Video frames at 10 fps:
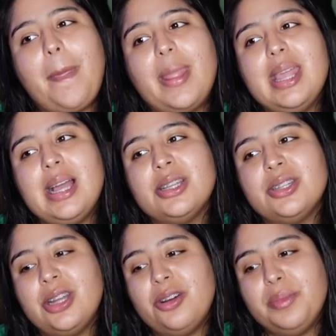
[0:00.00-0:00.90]
yeah,
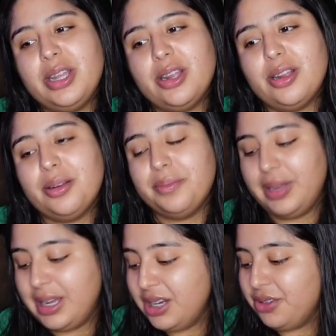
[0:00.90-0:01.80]
so now I'm here.
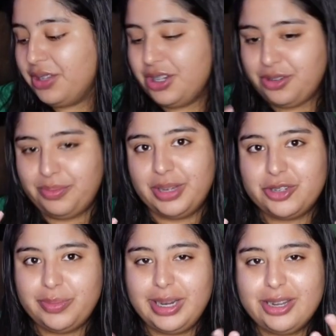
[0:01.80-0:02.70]
I didn't really do
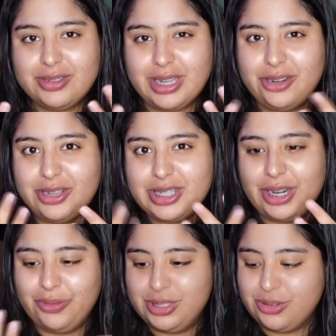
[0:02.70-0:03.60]
much with my nails. I know I said
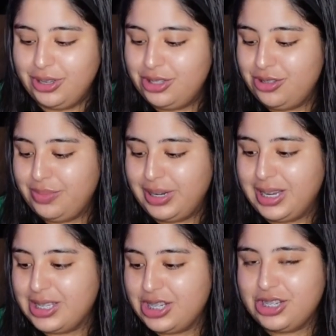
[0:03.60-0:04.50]
I was going to, but I
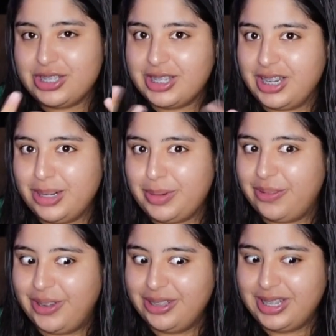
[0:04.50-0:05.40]
guess I just cut them and
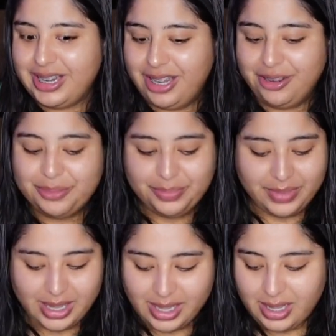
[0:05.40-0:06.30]
filed it down.
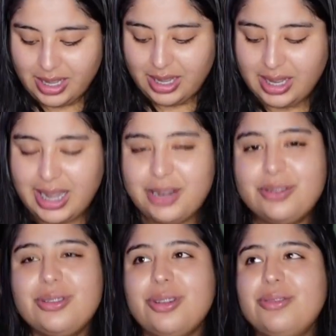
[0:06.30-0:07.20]
I
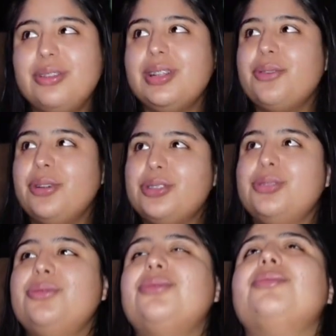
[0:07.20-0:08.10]
don't really want
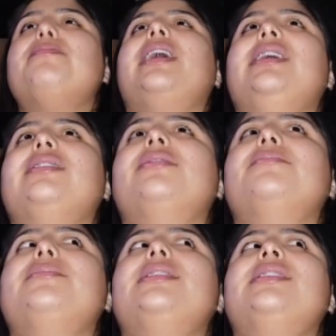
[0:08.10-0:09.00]
to paint
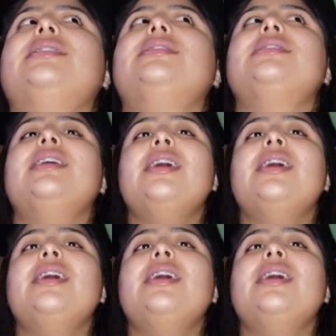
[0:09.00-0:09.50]
them because